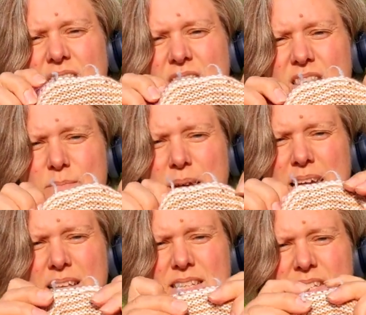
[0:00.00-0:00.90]
the
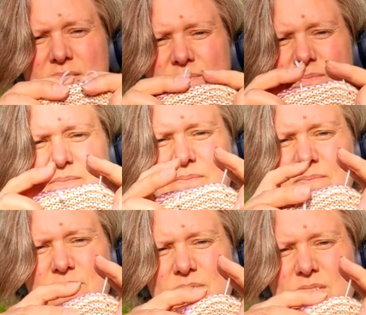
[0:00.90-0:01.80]
pants.
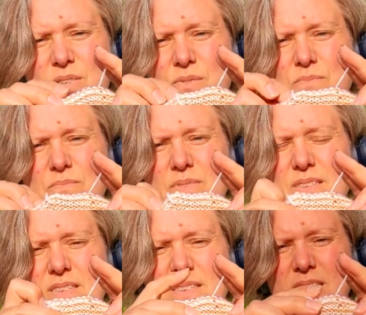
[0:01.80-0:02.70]
So
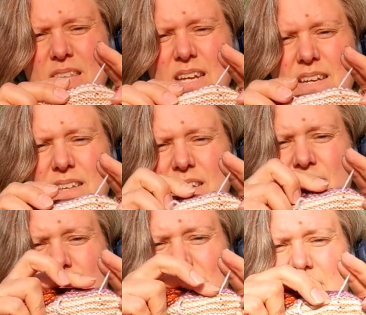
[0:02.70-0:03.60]
in
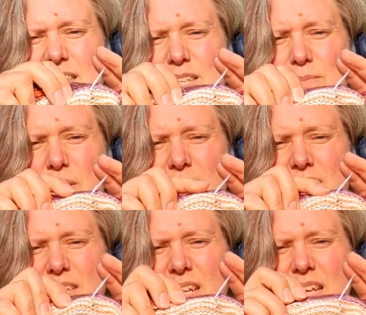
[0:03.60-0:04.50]
this
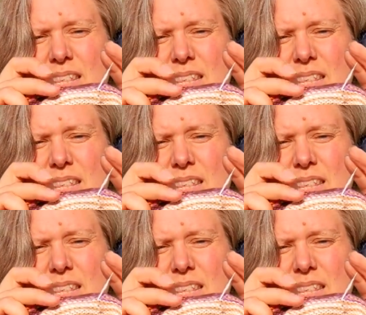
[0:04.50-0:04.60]
part,